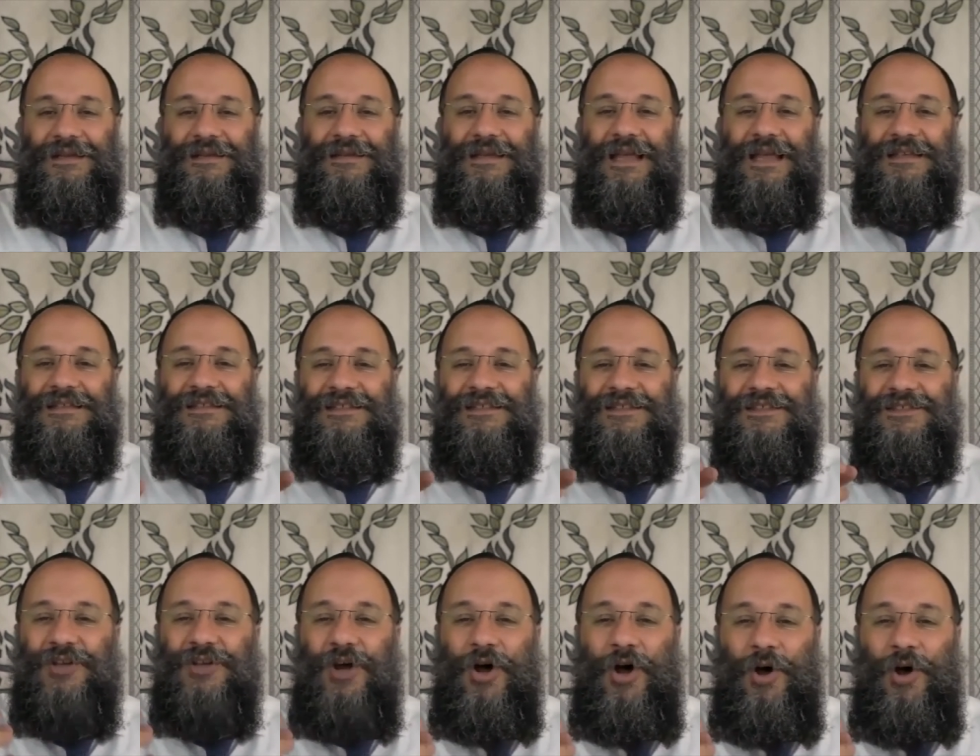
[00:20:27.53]
That
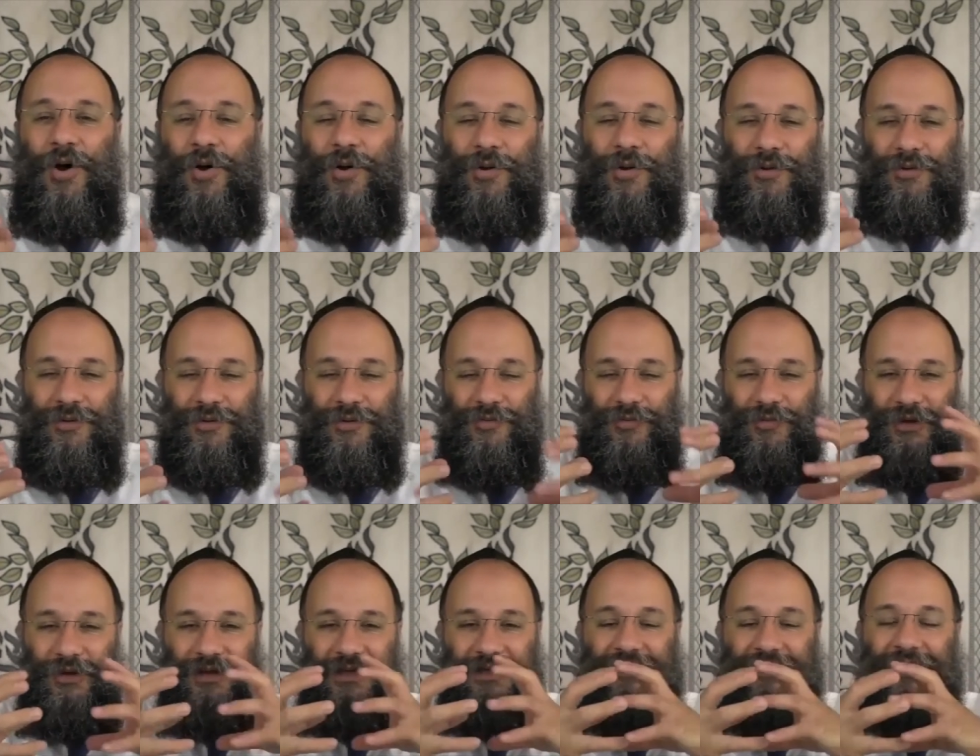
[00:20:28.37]
soul,
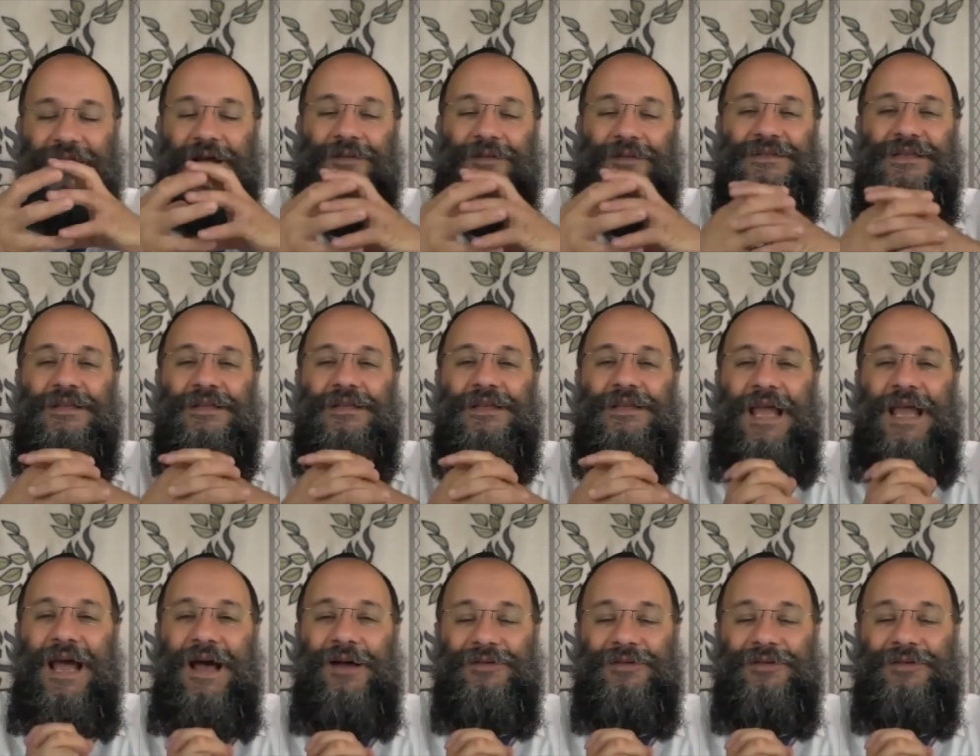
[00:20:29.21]
when it comes in
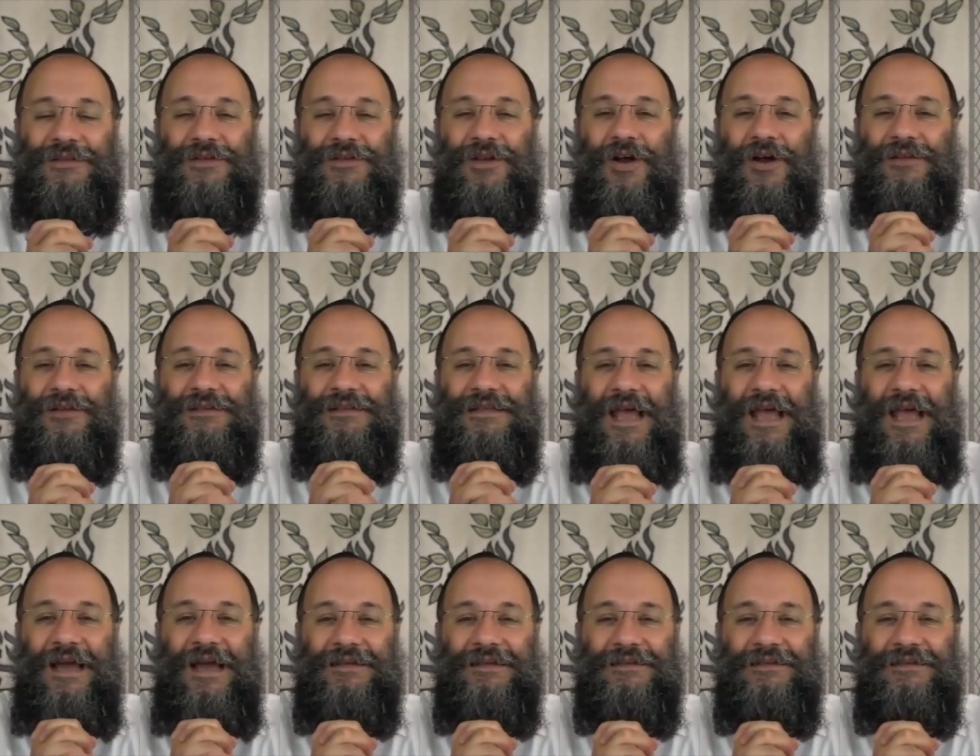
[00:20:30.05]

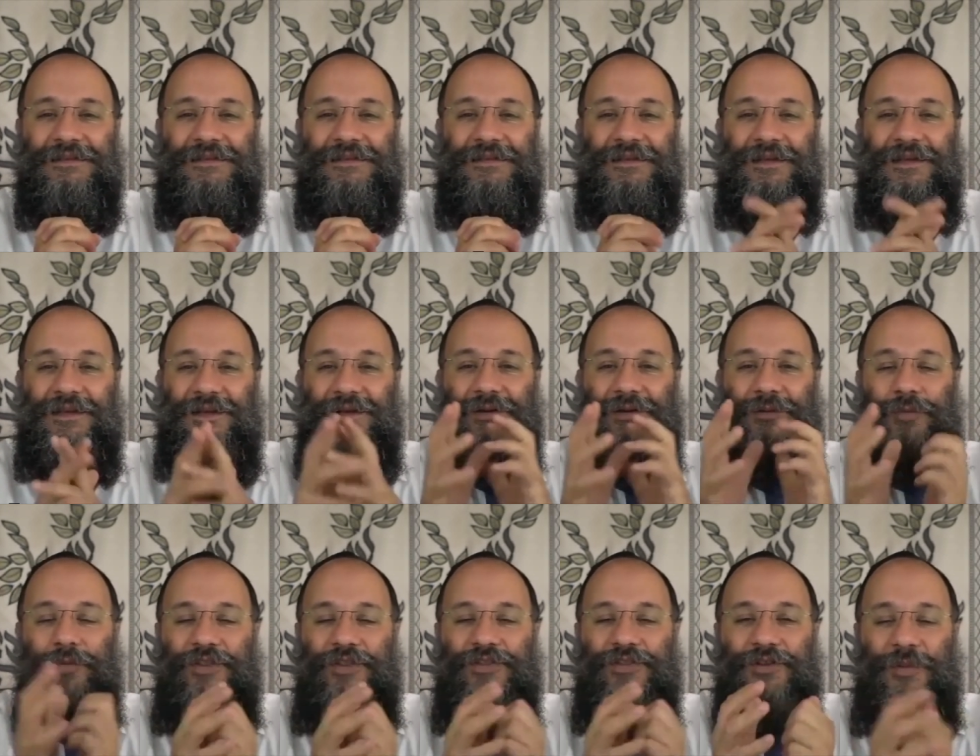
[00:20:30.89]
contact
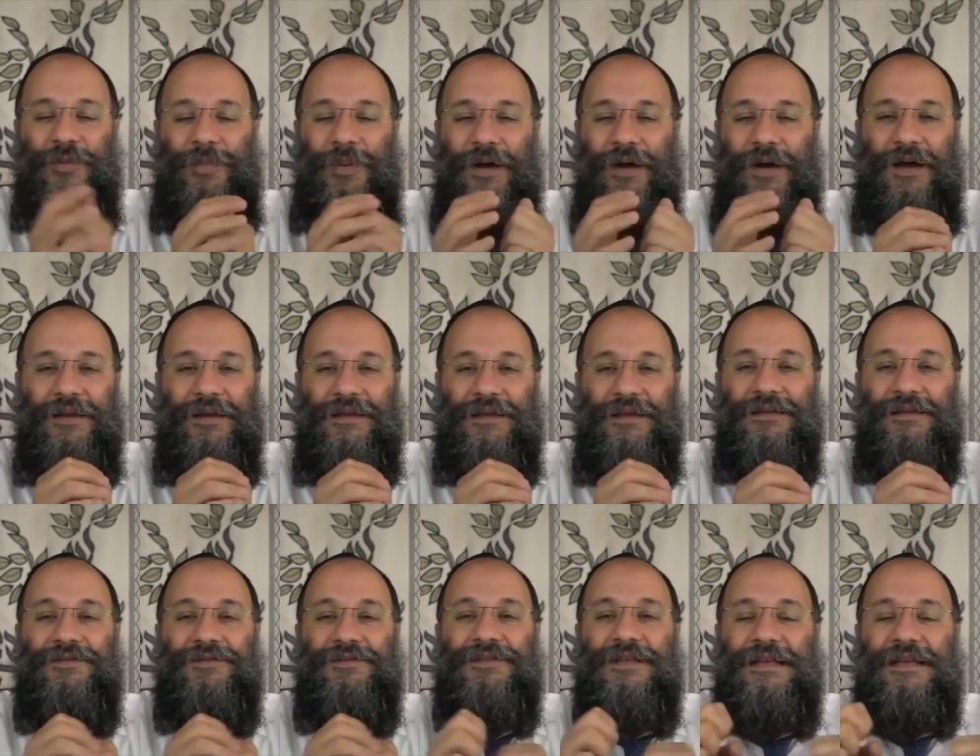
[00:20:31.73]
with the body,
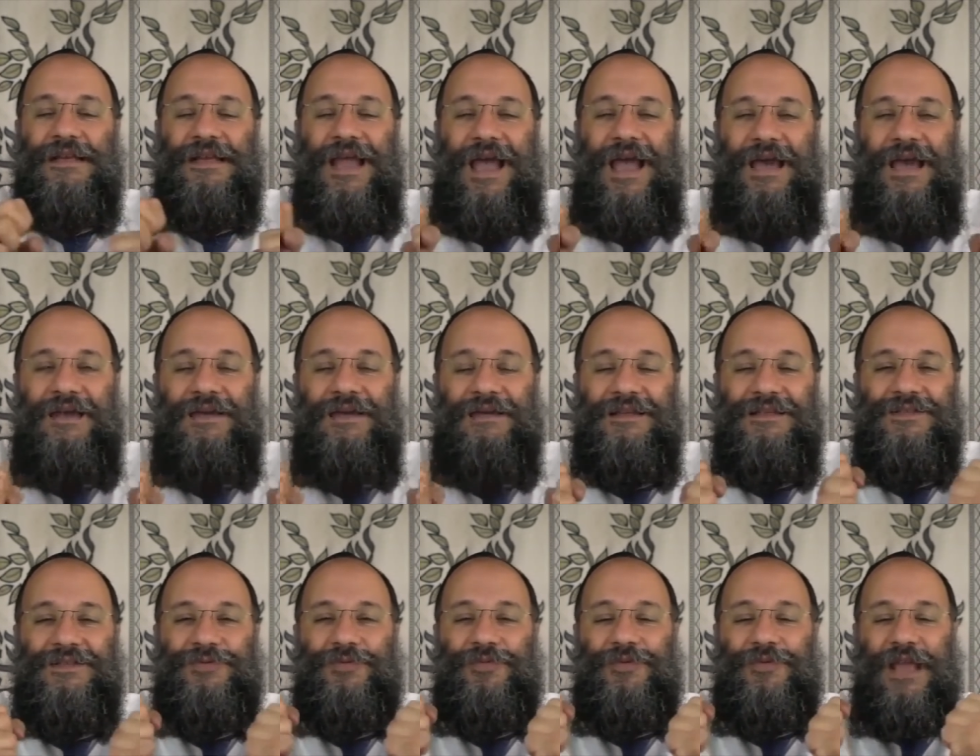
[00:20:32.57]
there's a
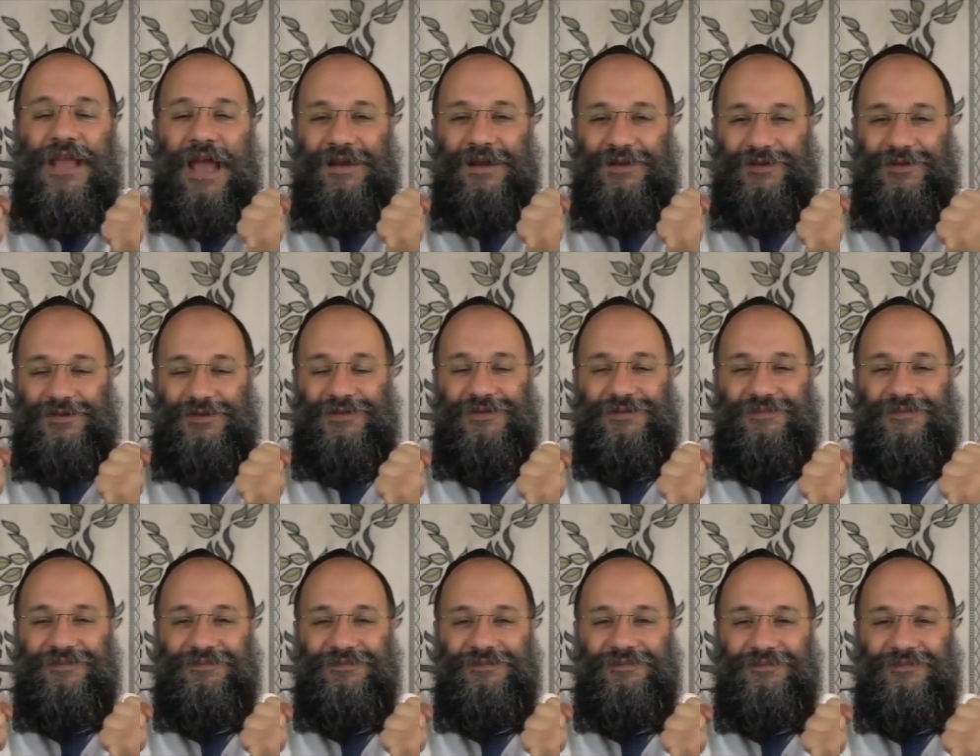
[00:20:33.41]
catalyst reaction.
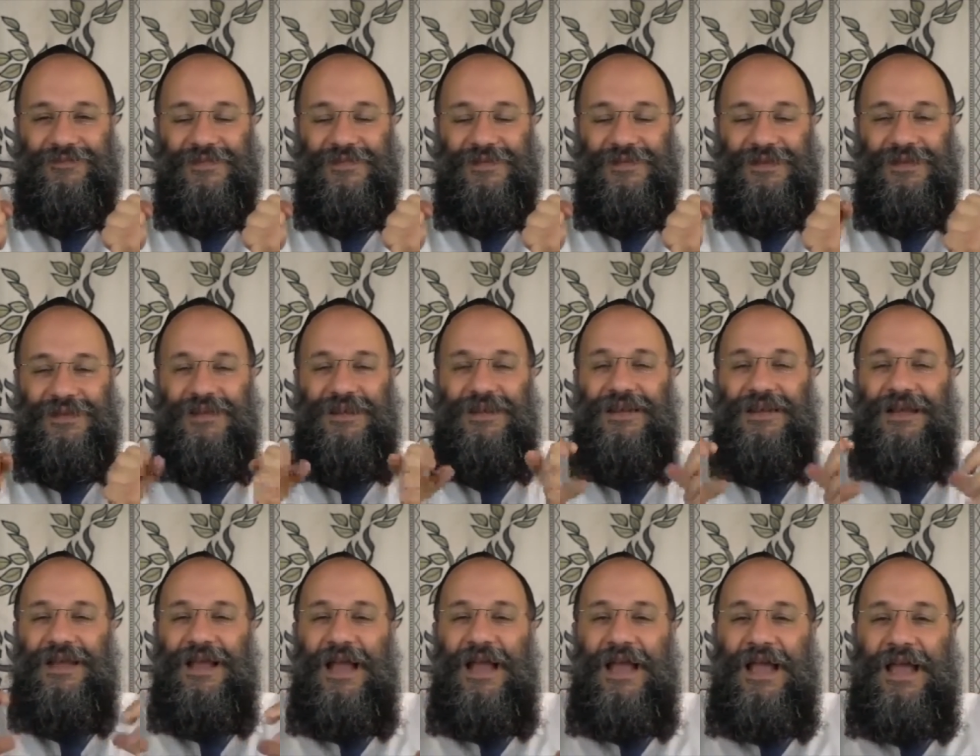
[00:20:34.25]

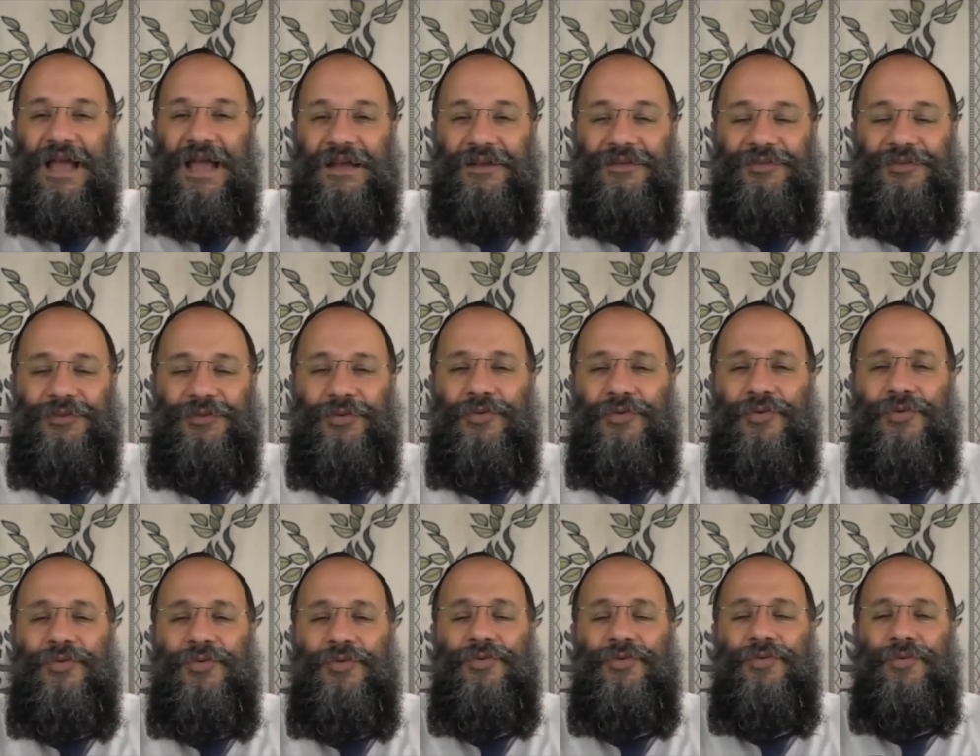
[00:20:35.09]
And
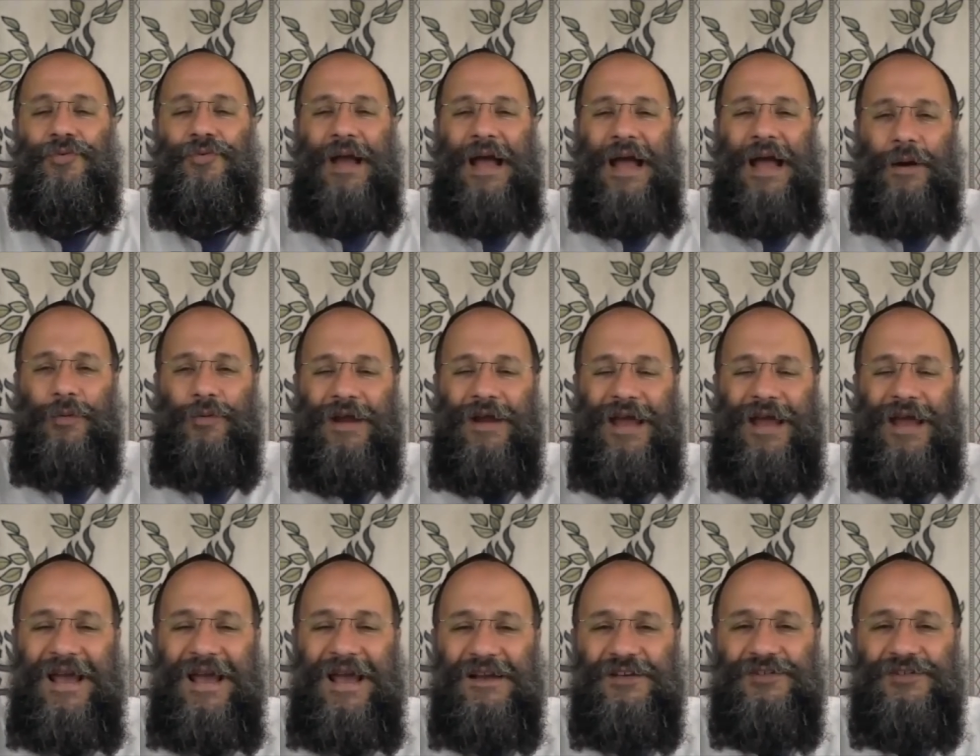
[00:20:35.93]
through our
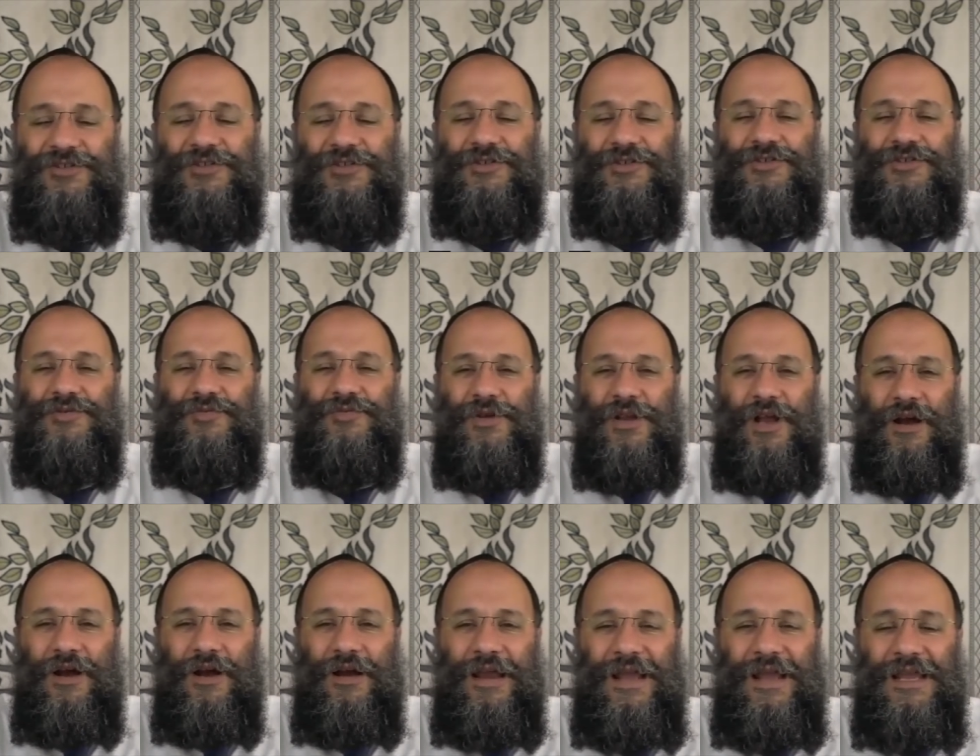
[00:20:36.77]
actions, we
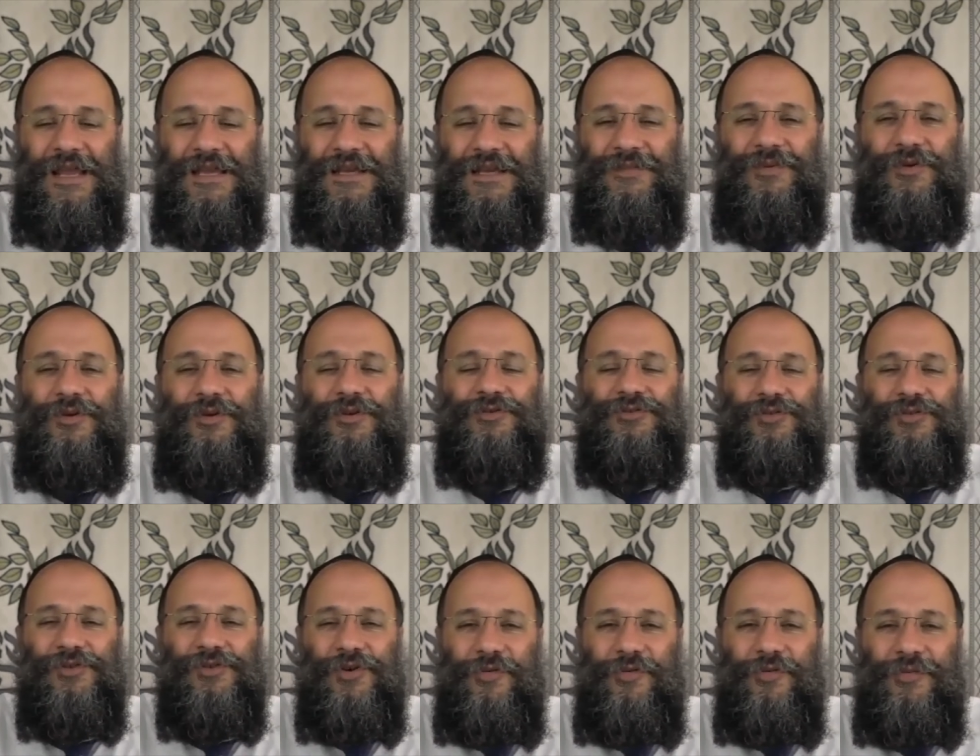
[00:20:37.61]
are able
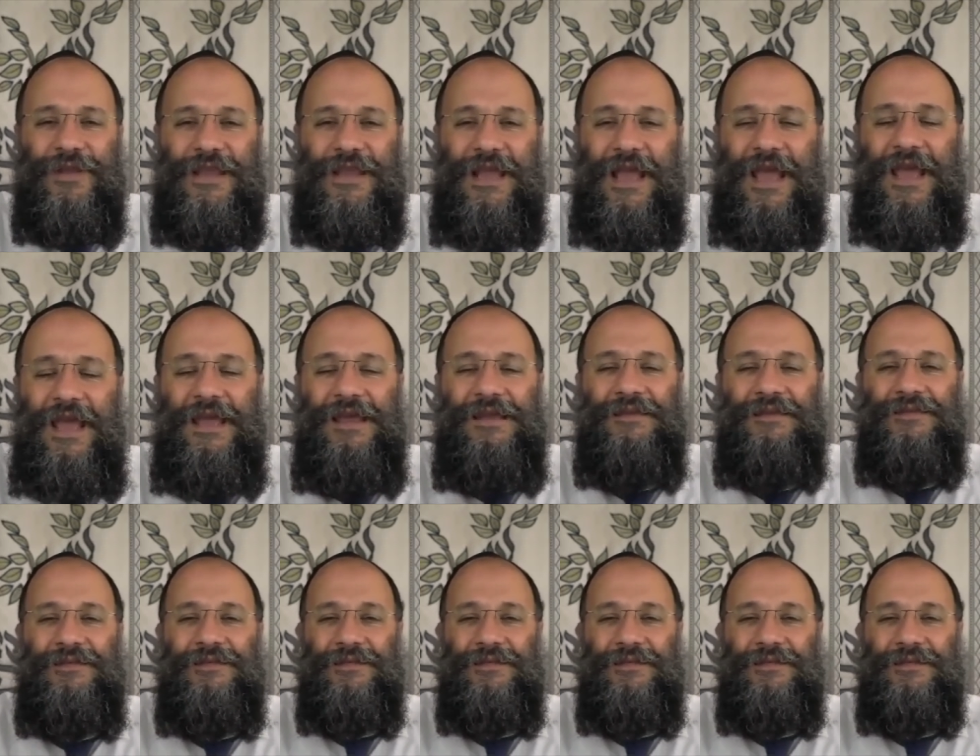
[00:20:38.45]
to create